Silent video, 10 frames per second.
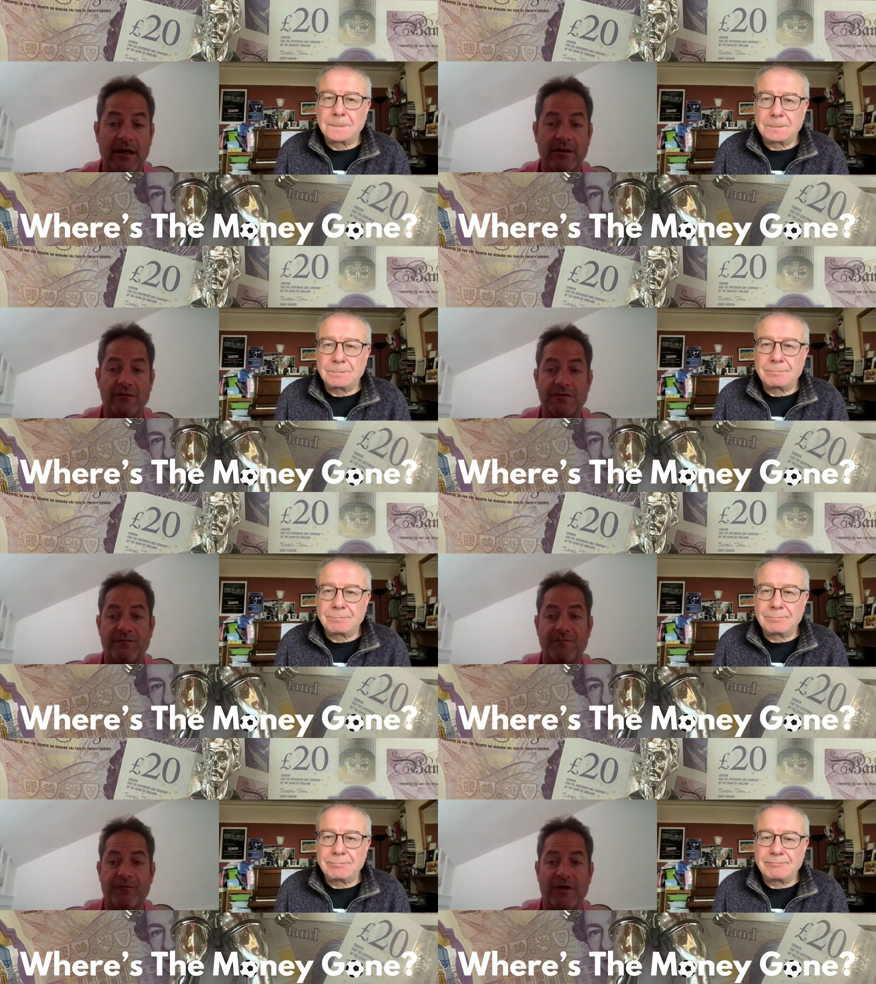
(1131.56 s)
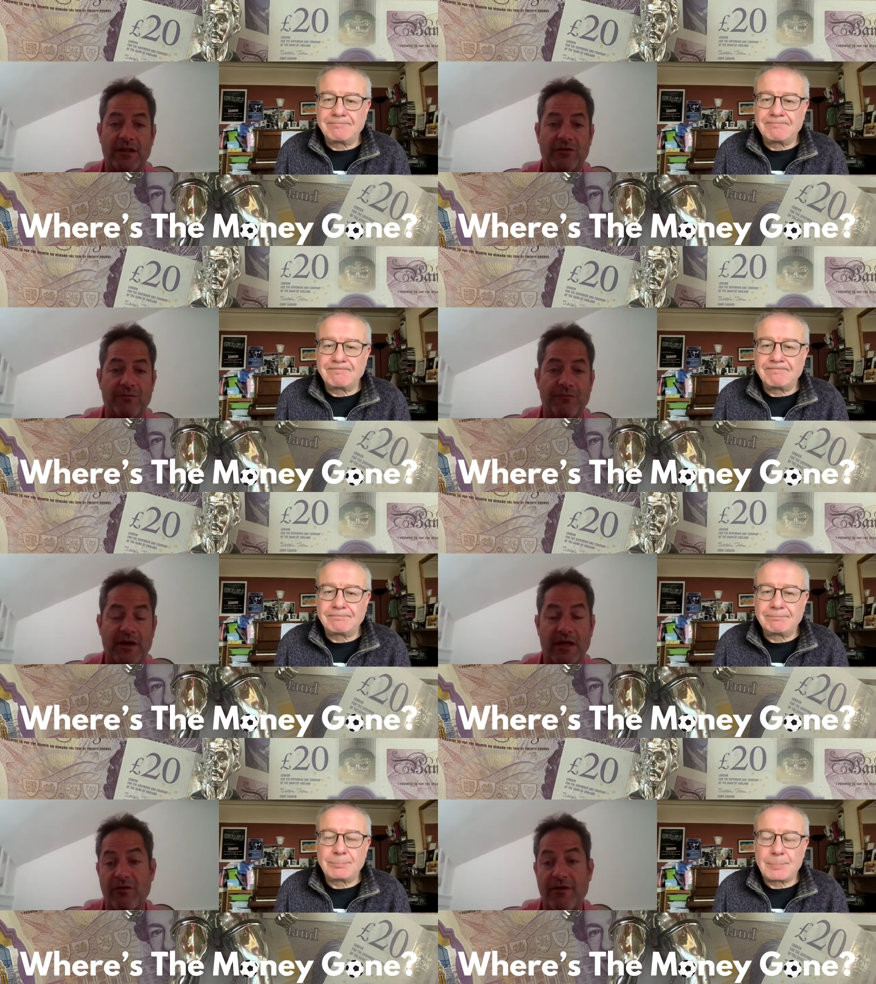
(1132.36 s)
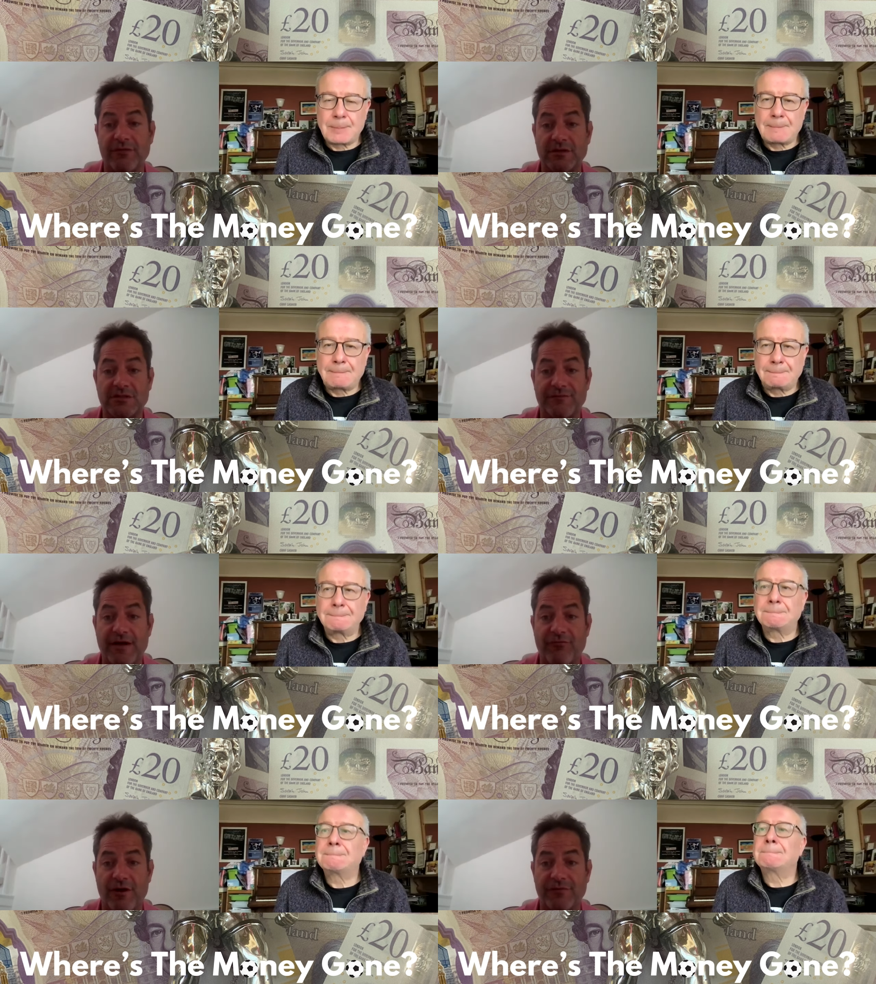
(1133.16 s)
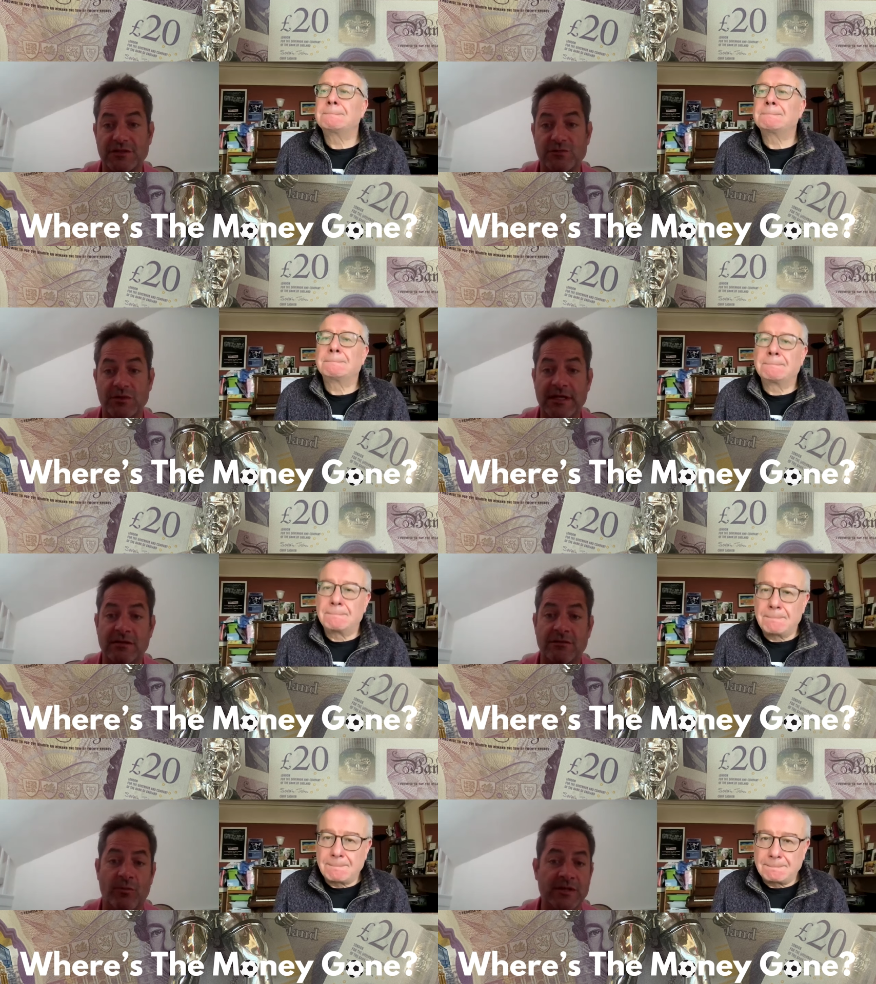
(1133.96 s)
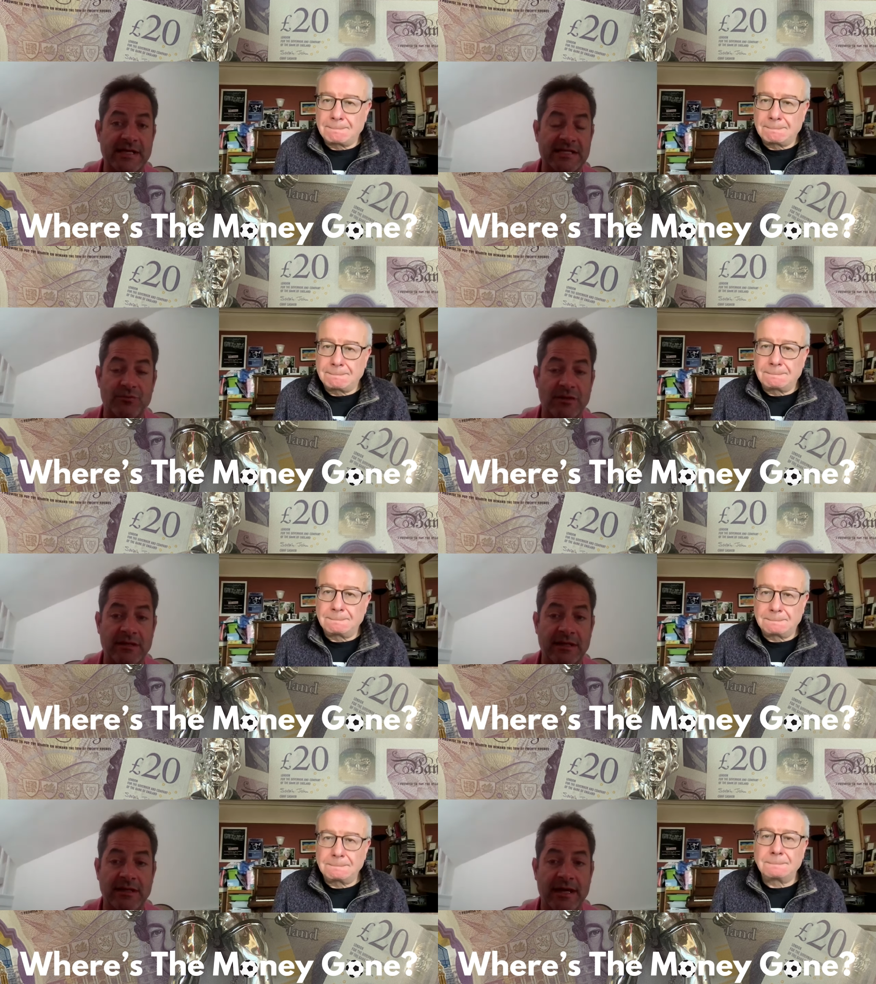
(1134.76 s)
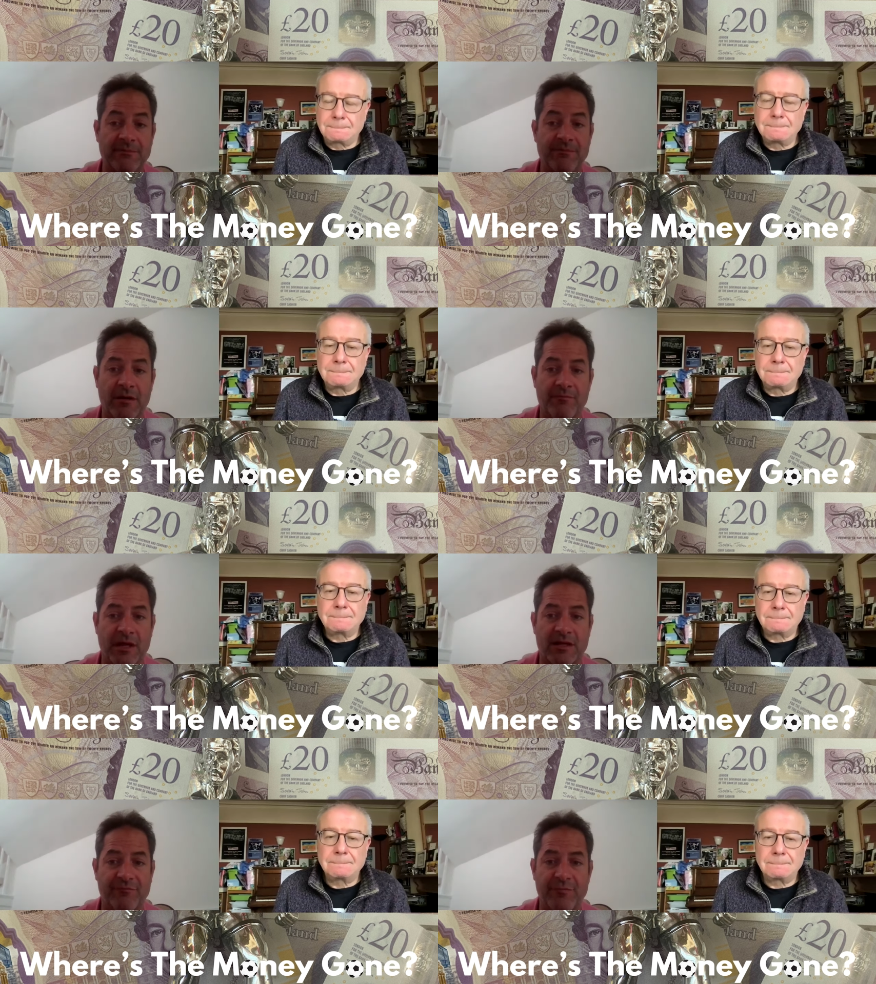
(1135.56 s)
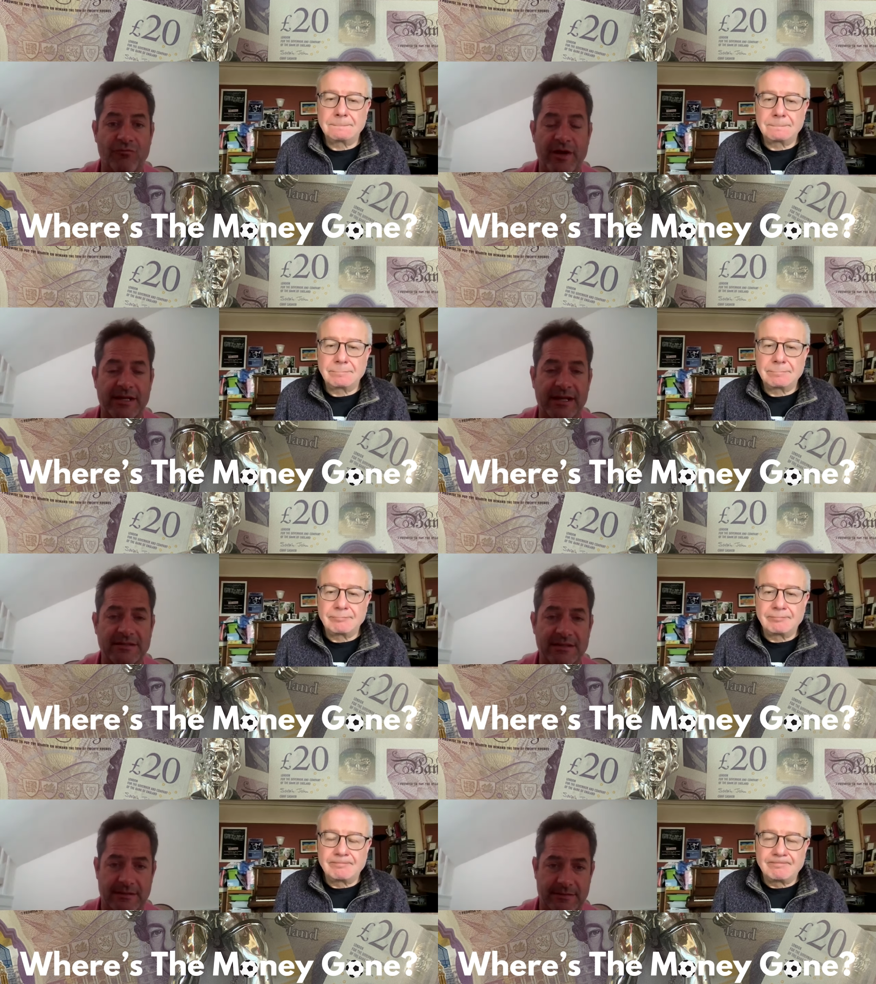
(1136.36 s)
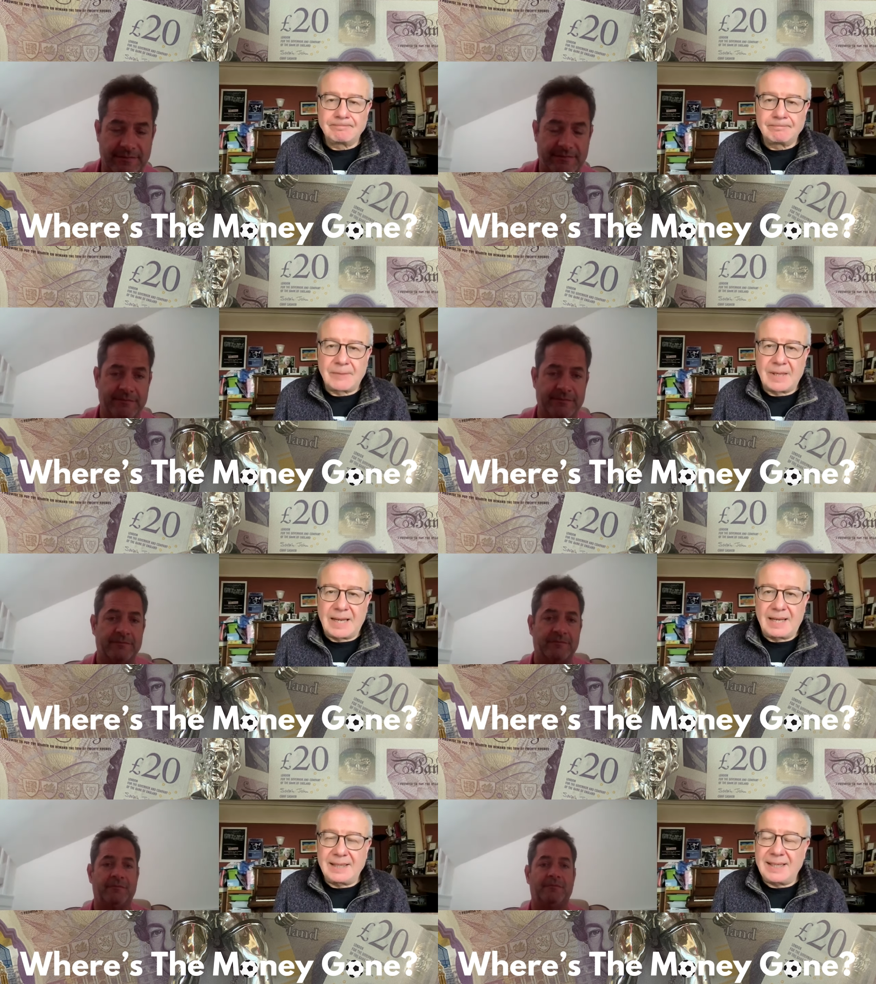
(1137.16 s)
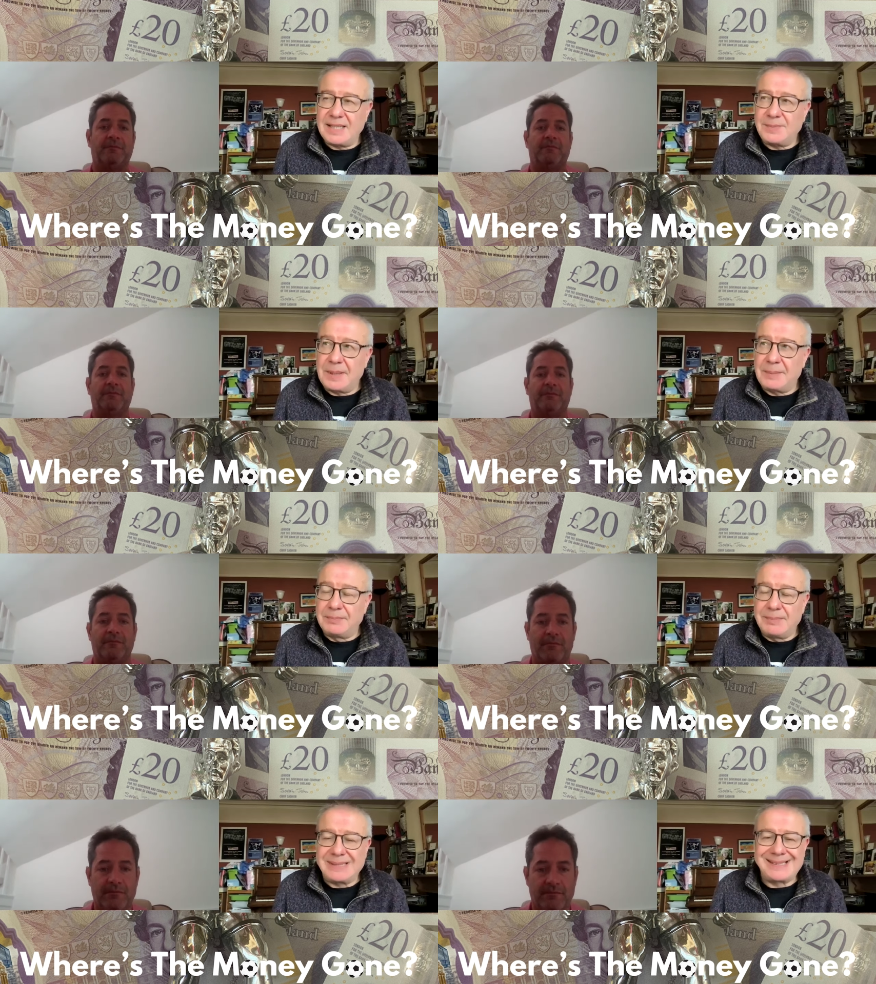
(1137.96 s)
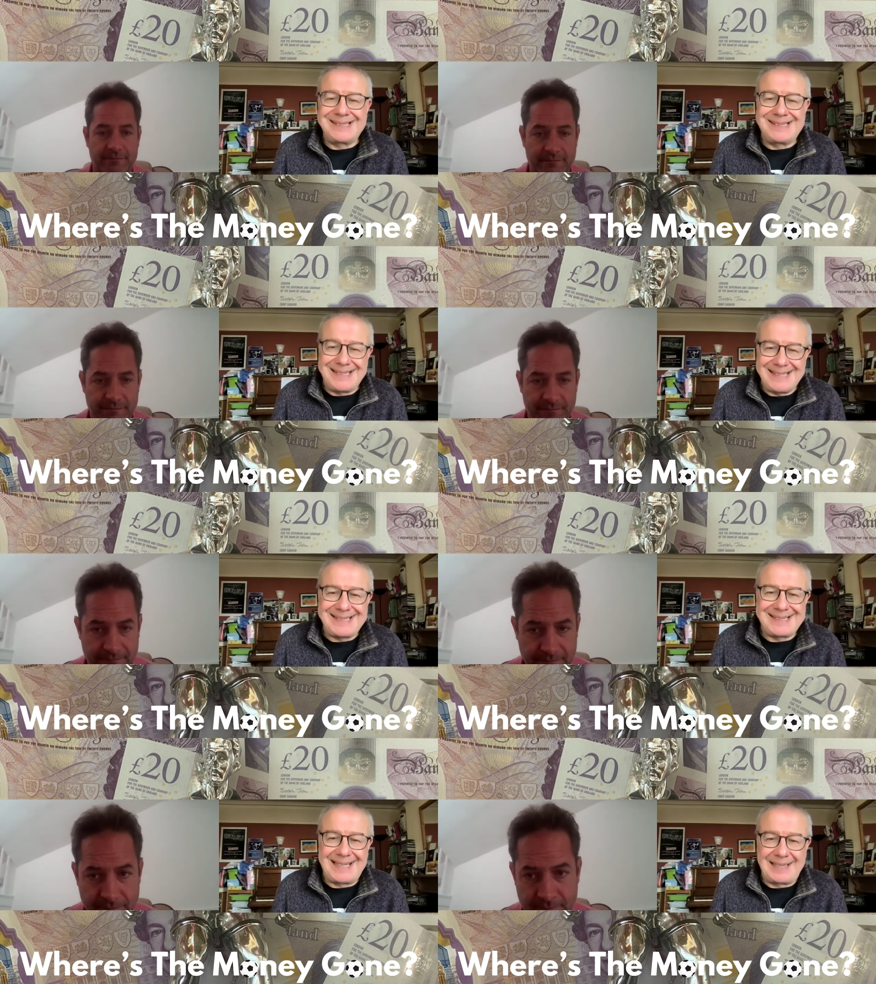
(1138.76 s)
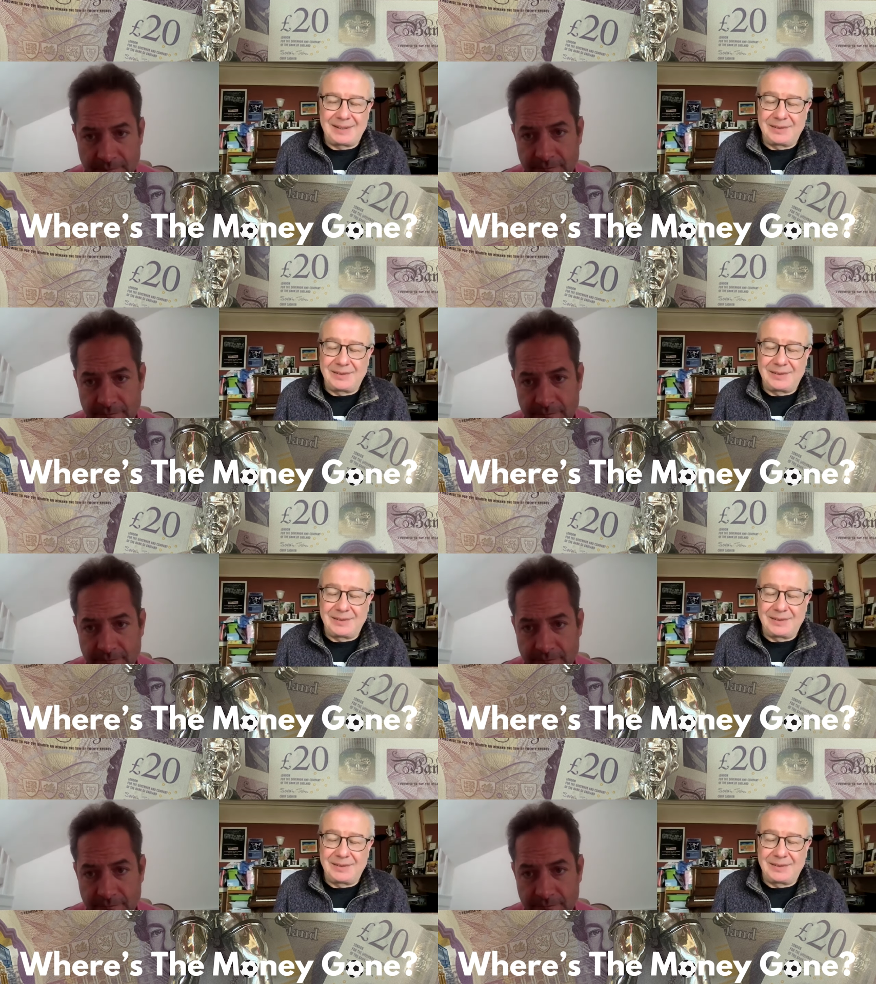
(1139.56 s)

Speaker 1: And further further evidence, if ever evidence were needed, that we desperately need a, a, a government regulator.
Speaker 2: Yeah, in case people missed the detail